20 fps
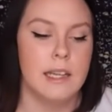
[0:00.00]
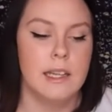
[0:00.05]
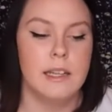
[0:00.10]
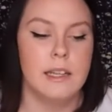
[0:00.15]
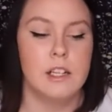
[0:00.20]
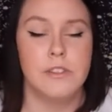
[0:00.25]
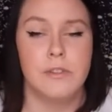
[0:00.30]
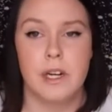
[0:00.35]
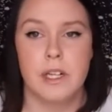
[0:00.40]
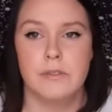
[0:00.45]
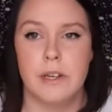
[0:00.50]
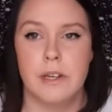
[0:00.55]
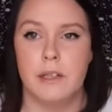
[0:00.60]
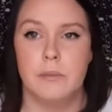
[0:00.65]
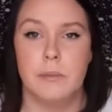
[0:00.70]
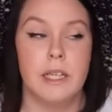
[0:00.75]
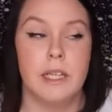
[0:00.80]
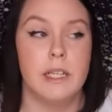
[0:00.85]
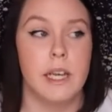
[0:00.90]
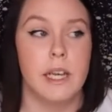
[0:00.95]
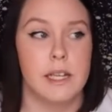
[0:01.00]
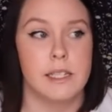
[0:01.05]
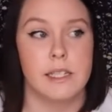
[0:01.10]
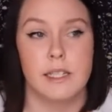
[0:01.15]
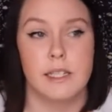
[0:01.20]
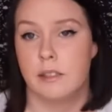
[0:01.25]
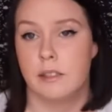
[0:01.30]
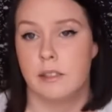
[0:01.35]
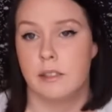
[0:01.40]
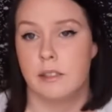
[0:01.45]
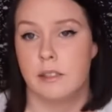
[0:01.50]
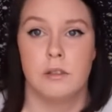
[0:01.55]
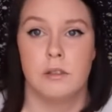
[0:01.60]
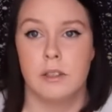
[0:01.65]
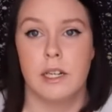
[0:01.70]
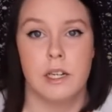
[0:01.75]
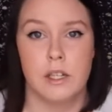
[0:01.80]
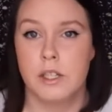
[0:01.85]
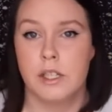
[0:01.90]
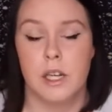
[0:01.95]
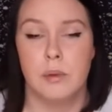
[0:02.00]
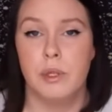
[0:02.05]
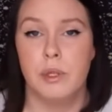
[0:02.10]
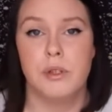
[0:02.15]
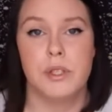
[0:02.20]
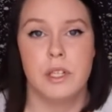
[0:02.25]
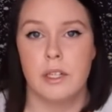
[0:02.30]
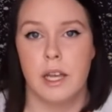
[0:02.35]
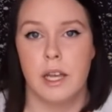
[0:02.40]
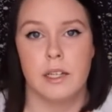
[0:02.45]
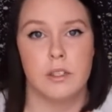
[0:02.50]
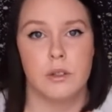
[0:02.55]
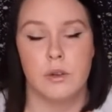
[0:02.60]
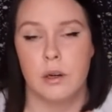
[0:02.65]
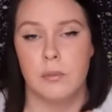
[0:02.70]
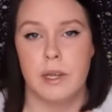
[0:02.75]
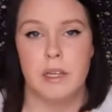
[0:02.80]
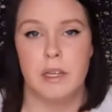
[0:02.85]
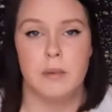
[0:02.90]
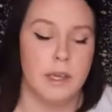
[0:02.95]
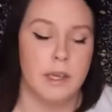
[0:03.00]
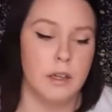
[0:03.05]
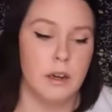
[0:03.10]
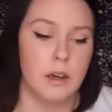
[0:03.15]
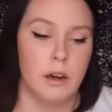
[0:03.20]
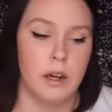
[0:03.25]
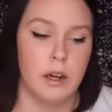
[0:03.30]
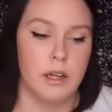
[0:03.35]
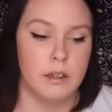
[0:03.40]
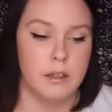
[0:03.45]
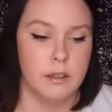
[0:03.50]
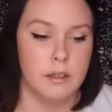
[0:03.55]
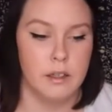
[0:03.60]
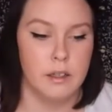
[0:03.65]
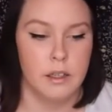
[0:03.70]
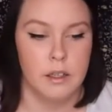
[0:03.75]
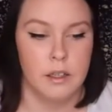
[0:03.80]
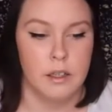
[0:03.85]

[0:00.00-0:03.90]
And then there's verified, meaning yes, there's abuse, neglect, or abandonment occurring.